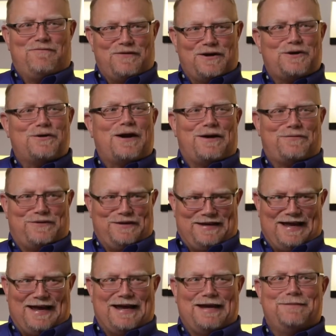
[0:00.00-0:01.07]
Figure out the
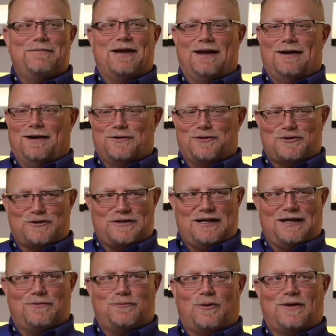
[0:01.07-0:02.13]
game and
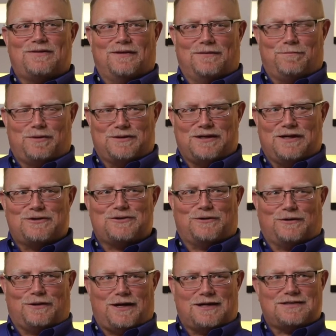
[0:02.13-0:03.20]
understand what the
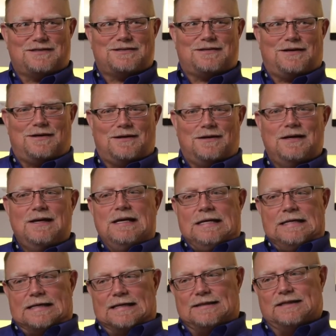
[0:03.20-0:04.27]
potential losses are,
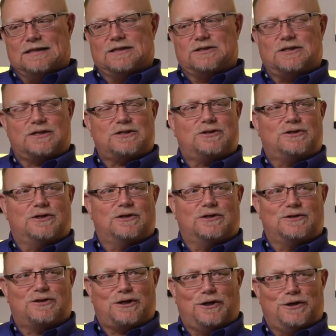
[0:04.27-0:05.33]
and then adjust your
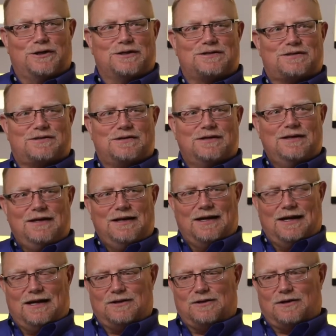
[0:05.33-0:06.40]
insurance
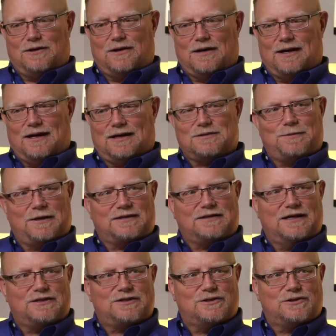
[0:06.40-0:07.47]
and your
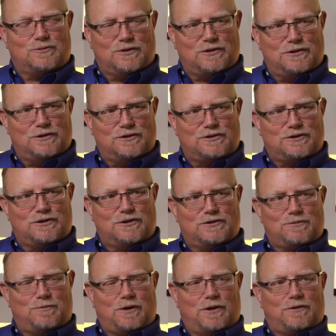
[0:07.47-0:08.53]
expectations with your
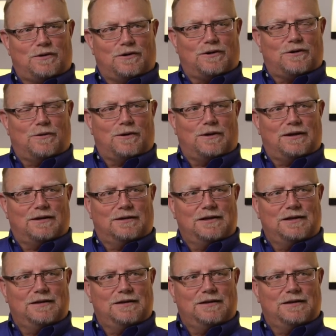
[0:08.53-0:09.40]
insurance broker accordingly.